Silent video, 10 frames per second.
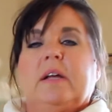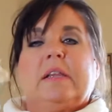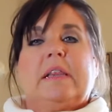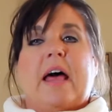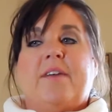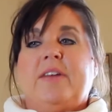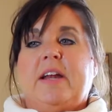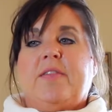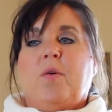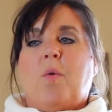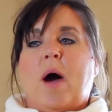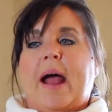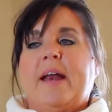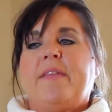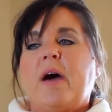Loved it in the
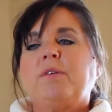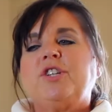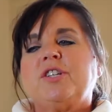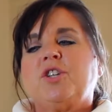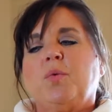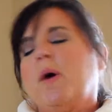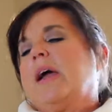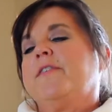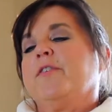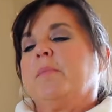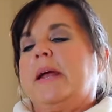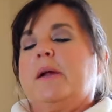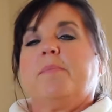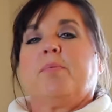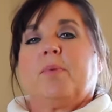white, and that was just a way for me
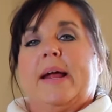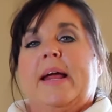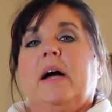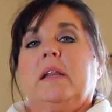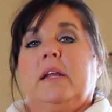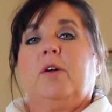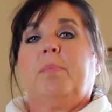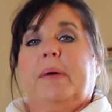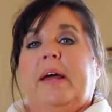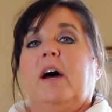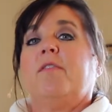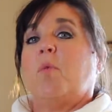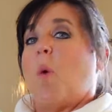to bring a little bit of